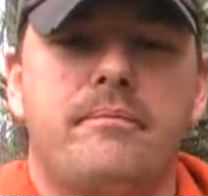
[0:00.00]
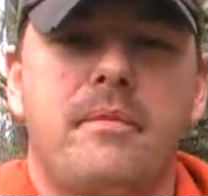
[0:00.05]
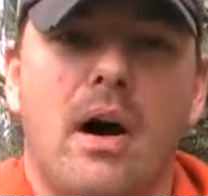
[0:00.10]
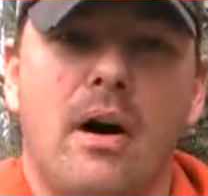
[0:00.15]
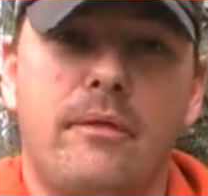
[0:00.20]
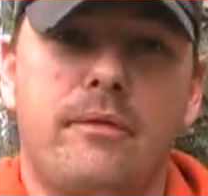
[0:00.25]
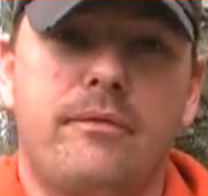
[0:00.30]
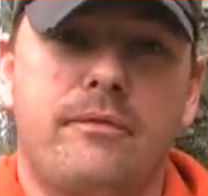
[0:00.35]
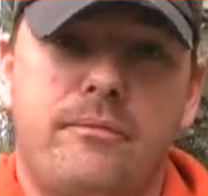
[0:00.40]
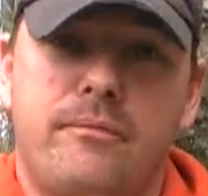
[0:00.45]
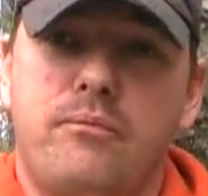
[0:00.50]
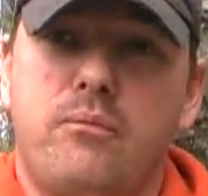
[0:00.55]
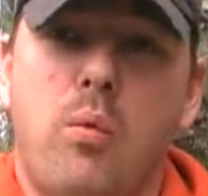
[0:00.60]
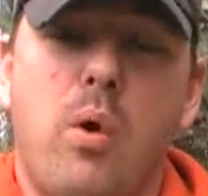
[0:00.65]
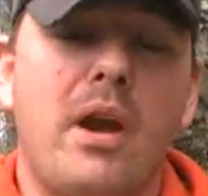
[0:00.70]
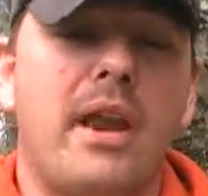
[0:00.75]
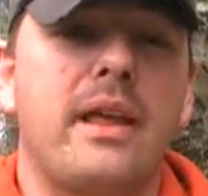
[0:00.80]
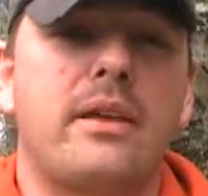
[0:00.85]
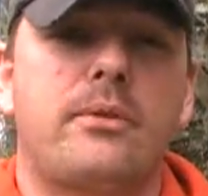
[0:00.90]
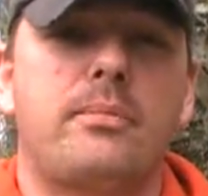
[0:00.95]
of
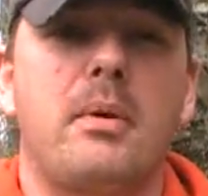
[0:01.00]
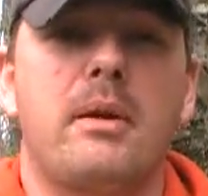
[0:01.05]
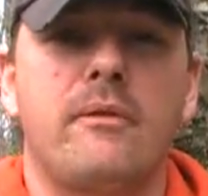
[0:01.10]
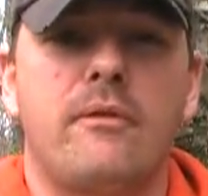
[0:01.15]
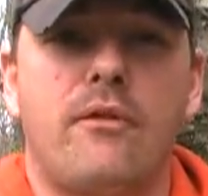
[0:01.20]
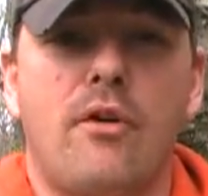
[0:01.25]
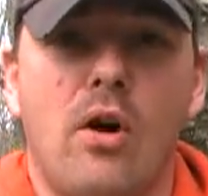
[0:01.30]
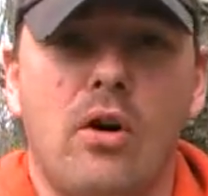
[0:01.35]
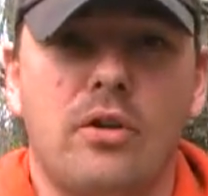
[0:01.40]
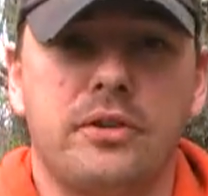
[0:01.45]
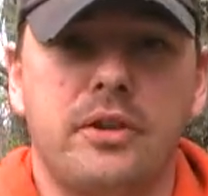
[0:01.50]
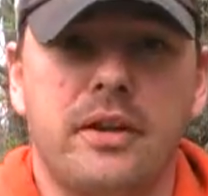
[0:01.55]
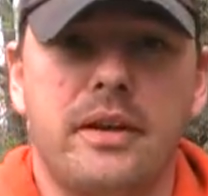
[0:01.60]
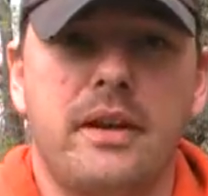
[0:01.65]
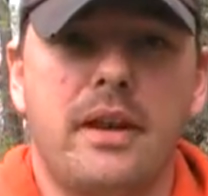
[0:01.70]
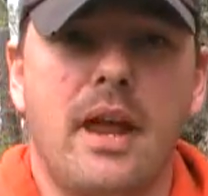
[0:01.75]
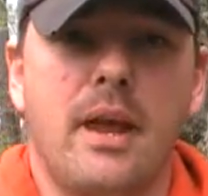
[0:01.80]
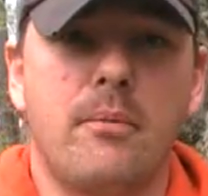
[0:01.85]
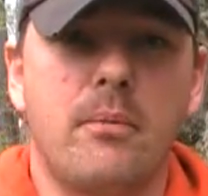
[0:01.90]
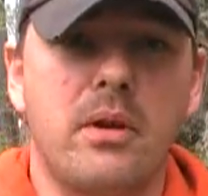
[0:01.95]
what has been faulted
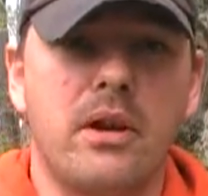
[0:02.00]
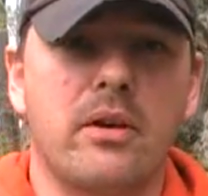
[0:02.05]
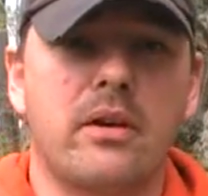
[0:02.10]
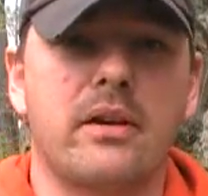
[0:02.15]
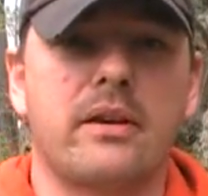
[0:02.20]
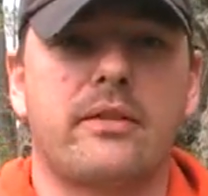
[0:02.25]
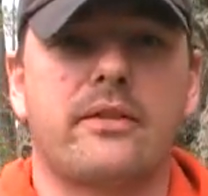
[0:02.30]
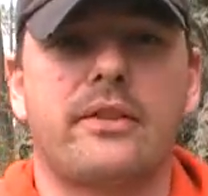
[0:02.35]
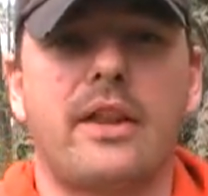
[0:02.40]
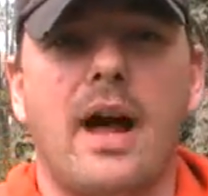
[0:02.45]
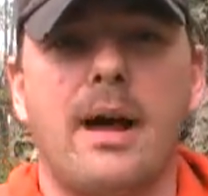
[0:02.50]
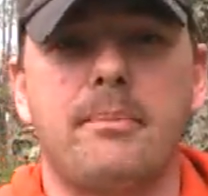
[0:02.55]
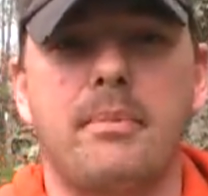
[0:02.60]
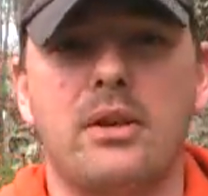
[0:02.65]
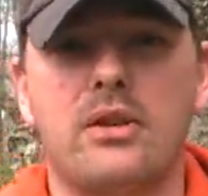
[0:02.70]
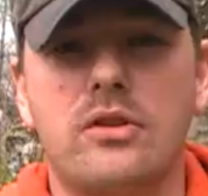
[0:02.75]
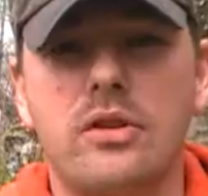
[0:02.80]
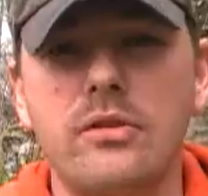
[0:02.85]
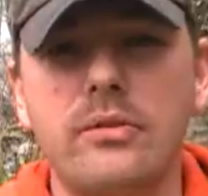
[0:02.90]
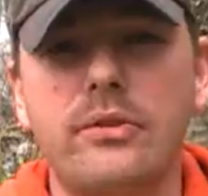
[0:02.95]
and we are going to stop
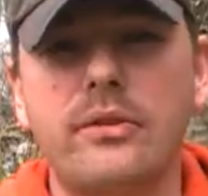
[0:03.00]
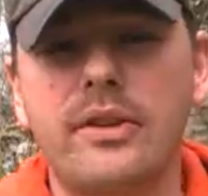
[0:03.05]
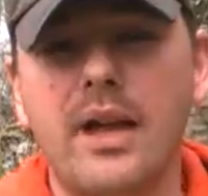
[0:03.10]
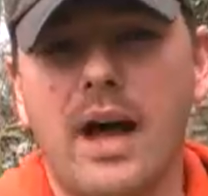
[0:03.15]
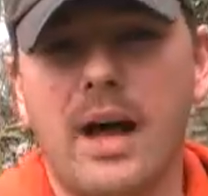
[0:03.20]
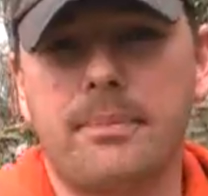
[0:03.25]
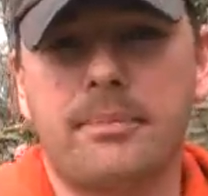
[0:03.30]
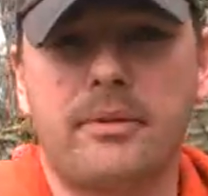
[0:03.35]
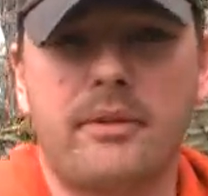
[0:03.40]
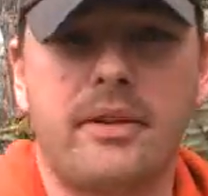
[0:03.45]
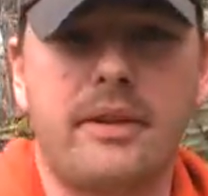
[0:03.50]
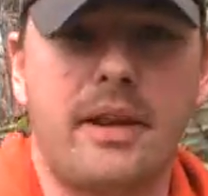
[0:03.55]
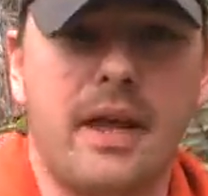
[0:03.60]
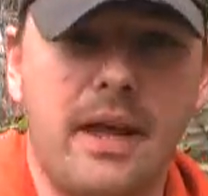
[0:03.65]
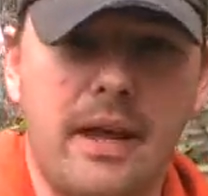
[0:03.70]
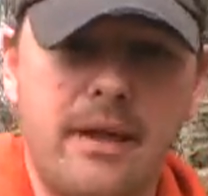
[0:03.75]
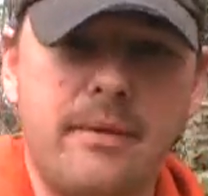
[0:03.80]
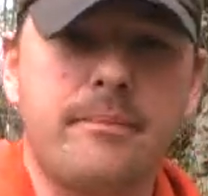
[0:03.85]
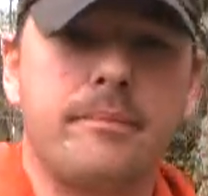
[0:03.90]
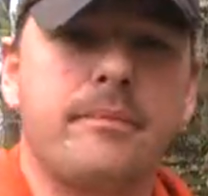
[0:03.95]
at two stops
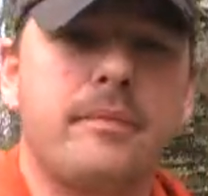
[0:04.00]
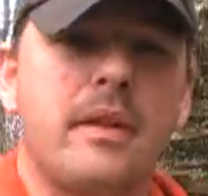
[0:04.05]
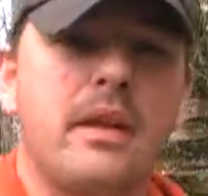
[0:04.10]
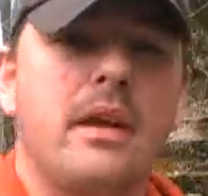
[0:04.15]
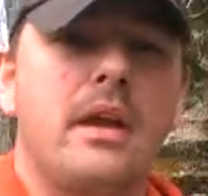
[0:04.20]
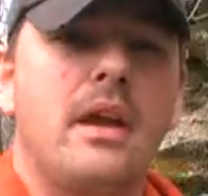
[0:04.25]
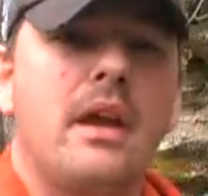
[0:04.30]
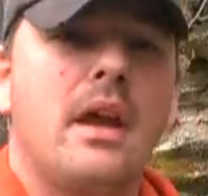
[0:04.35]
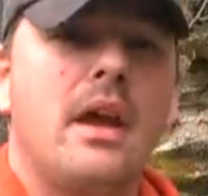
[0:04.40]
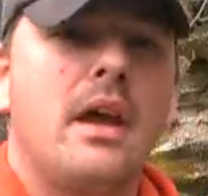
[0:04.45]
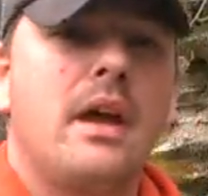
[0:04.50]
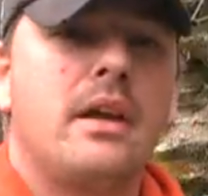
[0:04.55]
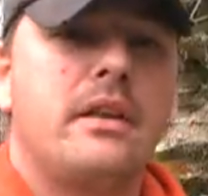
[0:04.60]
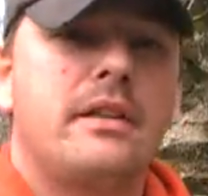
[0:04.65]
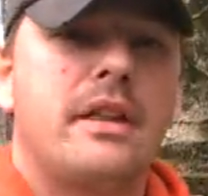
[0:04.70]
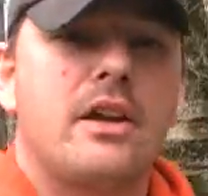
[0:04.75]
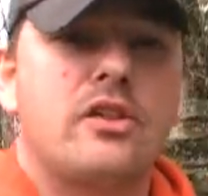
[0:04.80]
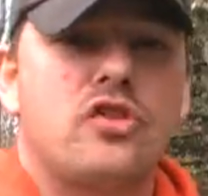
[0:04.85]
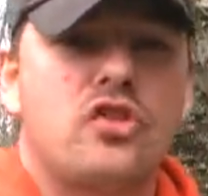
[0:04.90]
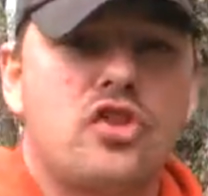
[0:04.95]
today
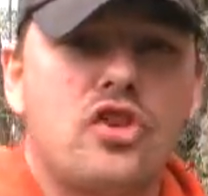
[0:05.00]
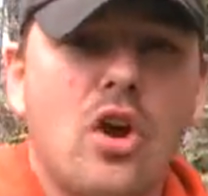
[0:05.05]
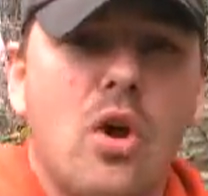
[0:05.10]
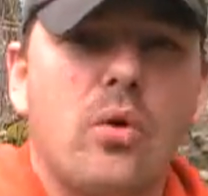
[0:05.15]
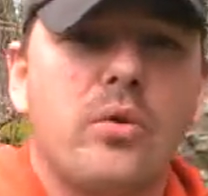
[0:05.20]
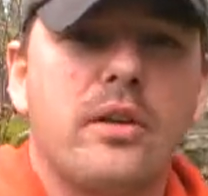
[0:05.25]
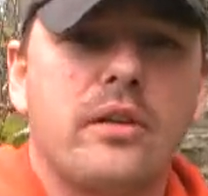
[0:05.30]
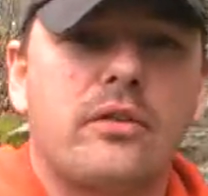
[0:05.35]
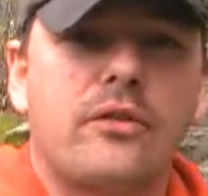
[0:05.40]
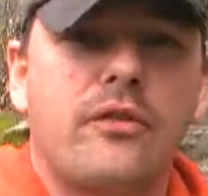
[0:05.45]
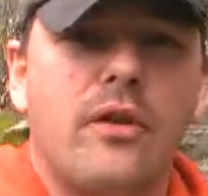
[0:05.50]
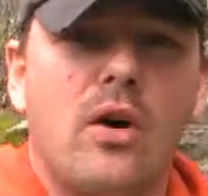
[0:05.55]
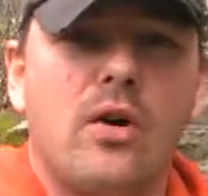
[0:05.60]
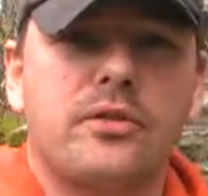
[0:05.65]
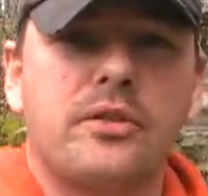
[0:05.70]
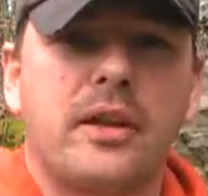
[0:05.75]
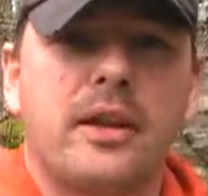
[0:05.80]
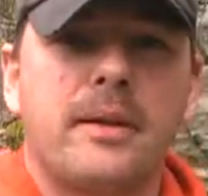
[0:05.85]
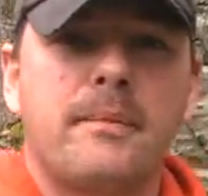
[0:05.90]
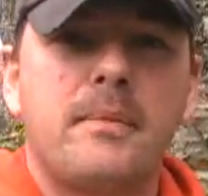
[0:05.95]
that show this
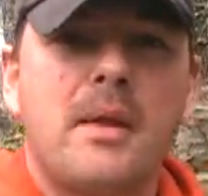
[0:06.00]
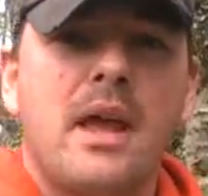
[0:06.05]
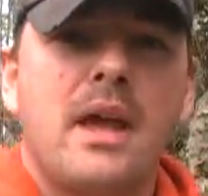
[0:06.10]
faulting.